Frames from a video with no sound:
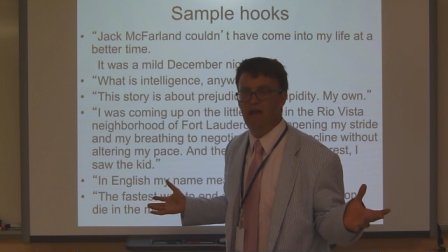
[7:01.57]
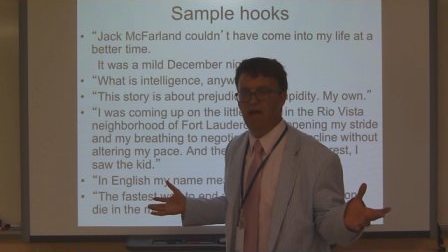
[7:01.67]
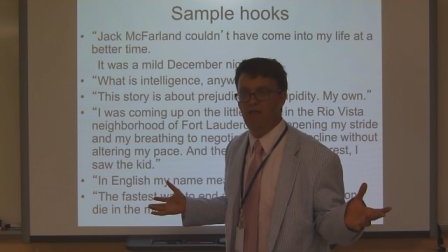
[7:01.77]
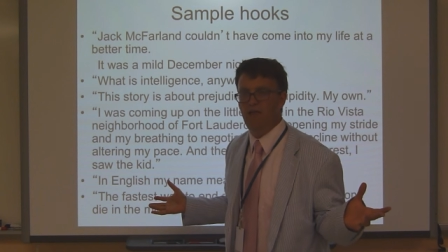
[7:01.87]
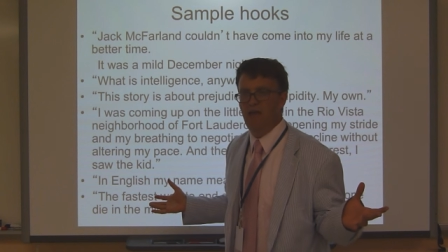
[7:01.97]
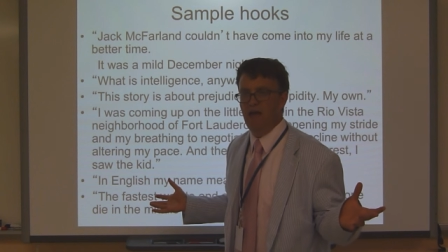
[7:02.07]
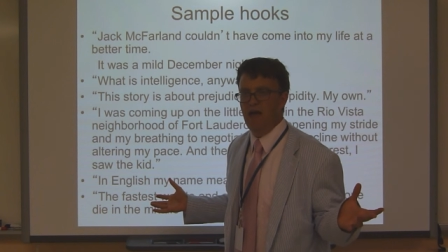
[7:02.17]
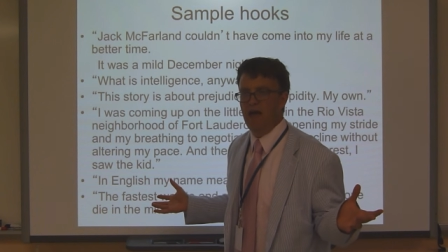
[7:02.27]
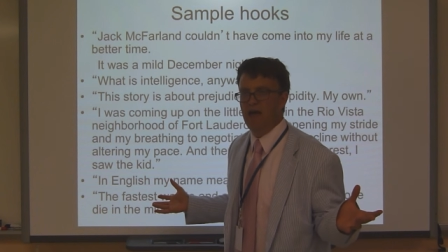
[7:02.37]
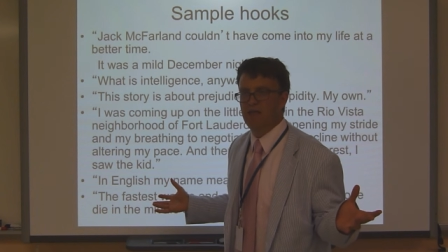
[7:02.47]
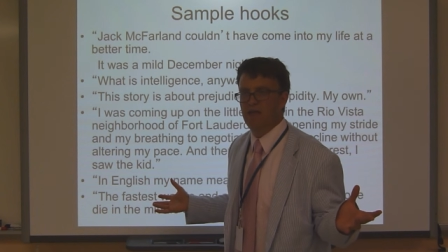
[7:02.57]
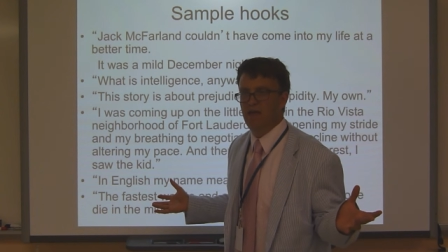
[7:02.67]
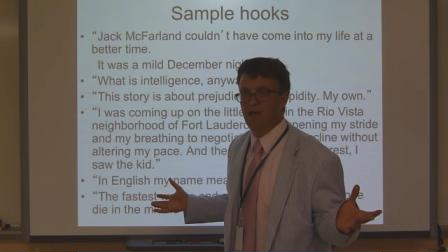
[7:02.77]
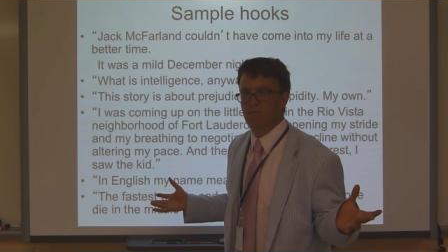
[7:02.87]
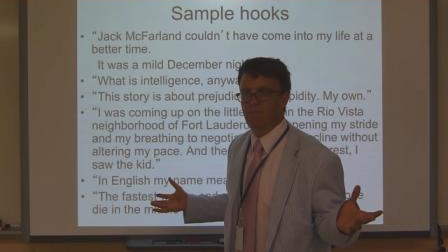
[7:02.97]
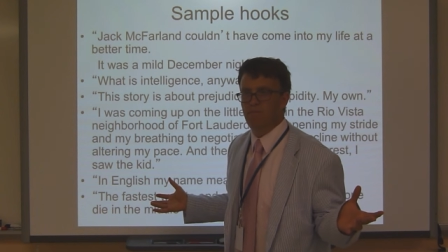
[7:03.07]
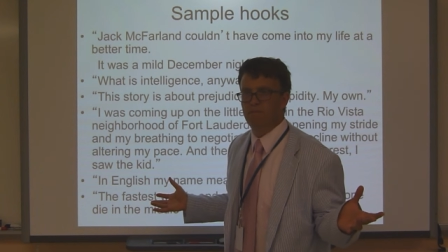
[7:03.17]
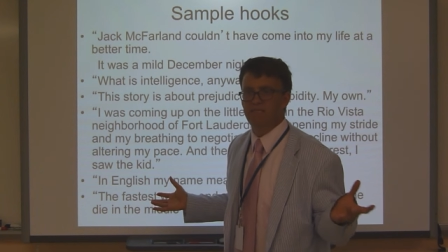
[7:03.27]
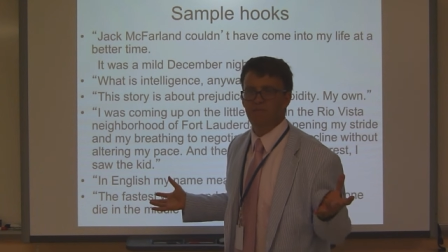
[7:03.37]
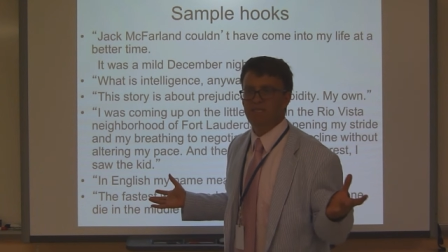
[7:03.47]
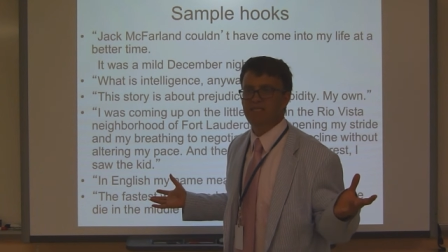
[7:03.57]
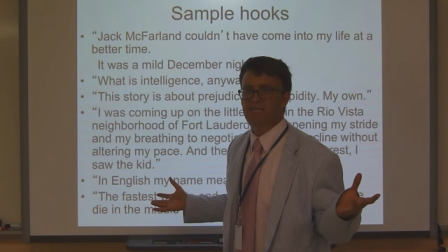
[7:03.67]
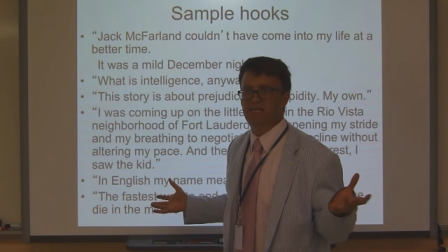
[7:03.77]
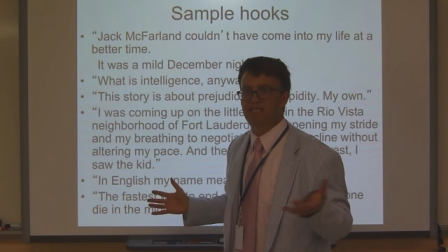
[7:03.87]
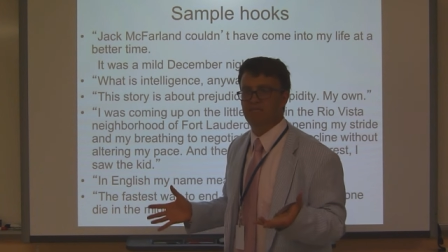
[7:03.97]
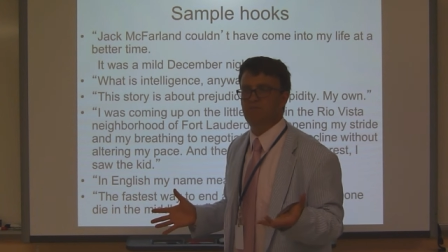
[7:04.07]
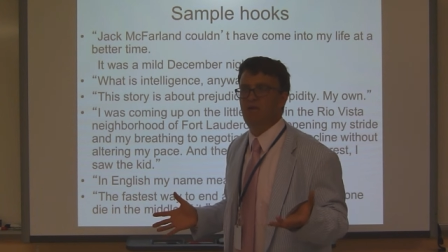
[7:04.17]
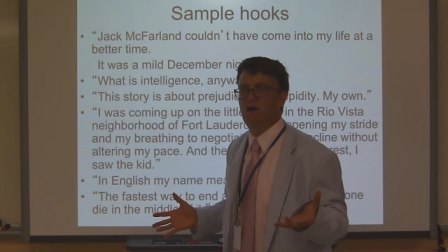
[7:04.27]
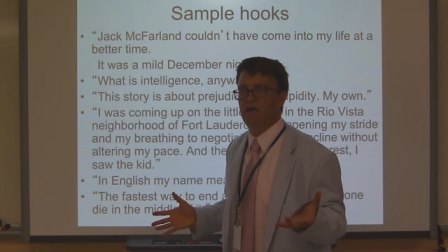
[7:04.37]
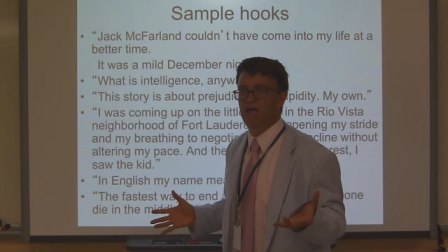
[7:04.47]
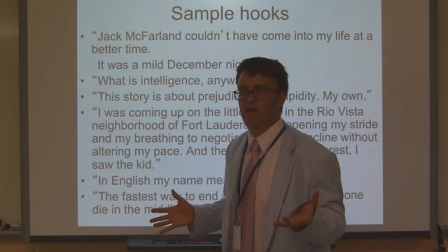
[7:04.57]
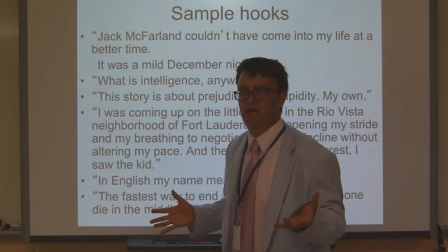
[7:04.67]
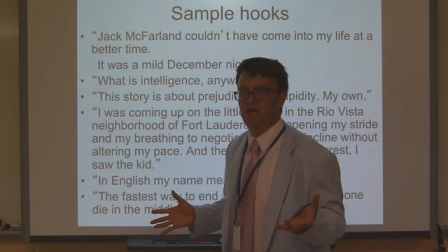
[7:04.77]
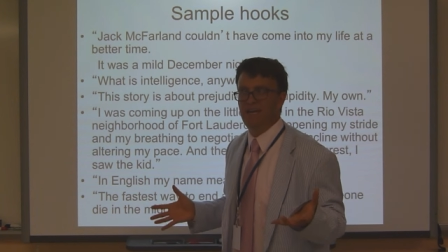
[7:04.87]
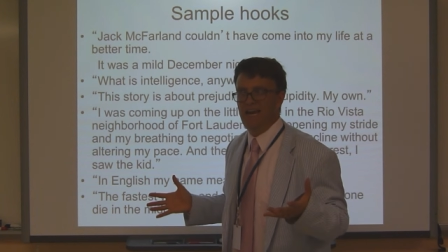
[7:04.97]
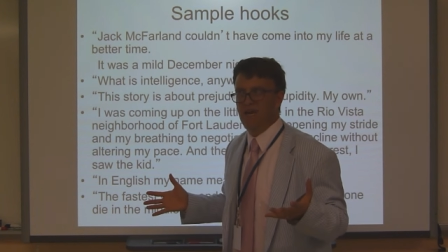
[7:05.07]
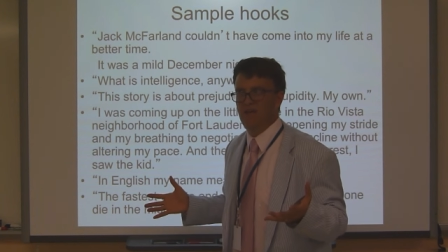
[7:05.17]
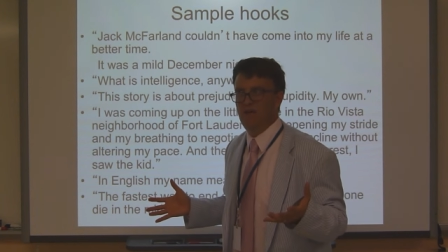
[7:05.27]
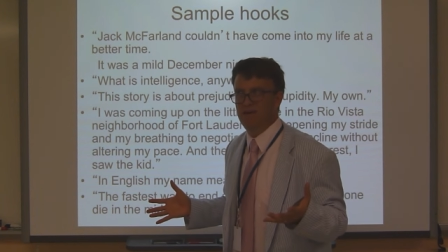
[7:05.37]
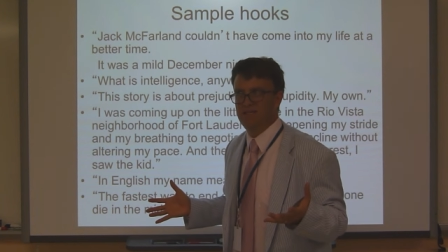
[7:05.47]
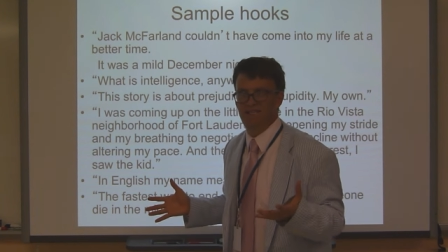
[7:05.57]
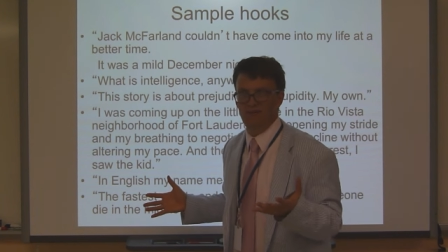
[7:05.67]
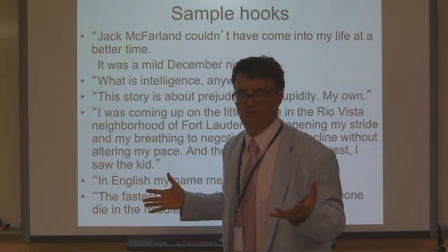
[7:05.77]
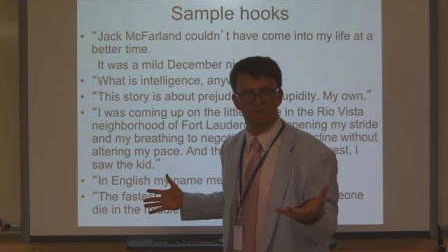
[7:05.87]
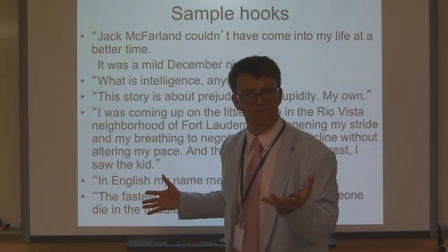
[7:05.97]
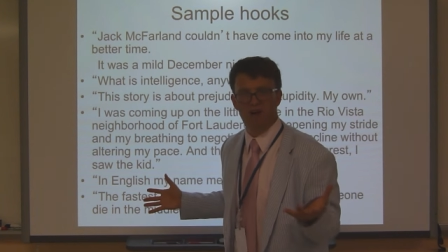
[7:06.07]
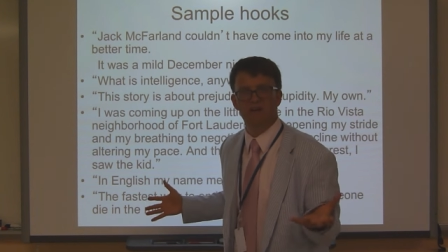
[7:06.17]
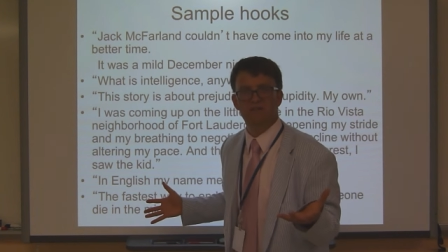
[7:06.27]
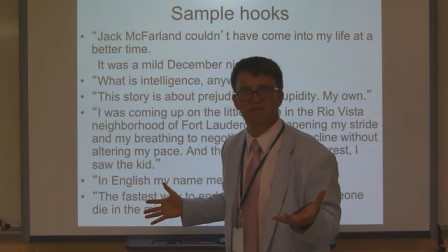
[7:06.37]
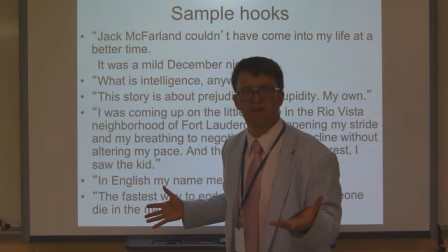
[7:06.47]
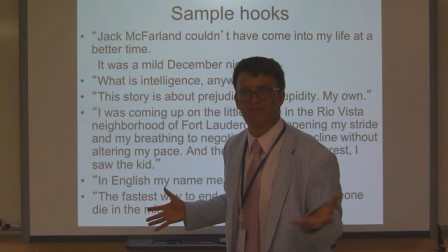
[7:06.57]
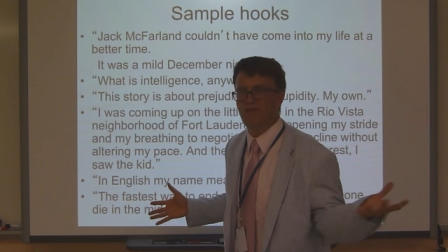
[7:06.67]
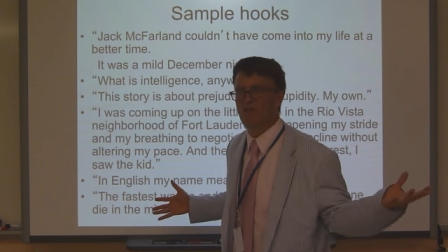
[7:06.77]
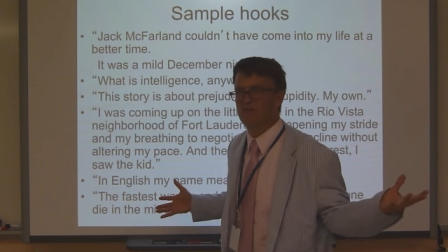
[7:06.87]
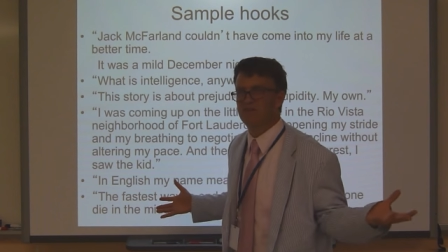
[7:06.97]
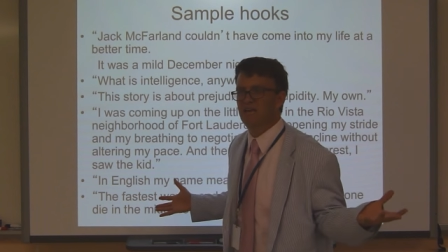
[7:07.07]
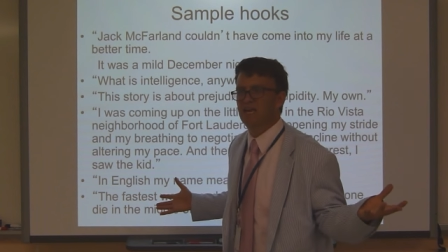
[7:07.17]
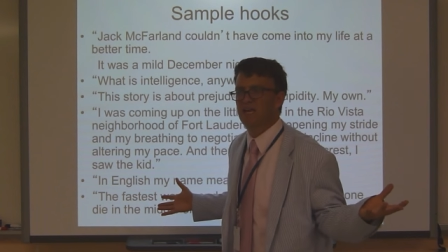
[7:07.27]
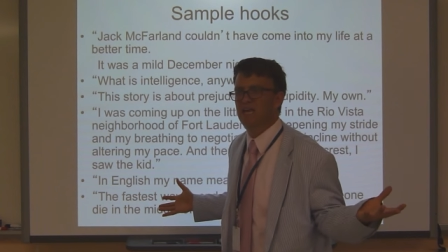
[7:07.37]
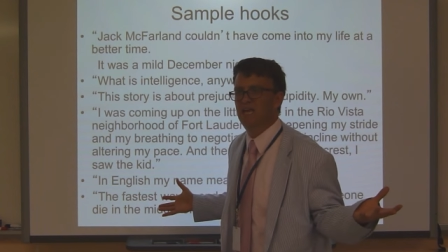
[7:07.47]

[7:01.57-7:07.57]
out, but some of these kids at this party later still do drugs. And the author was like,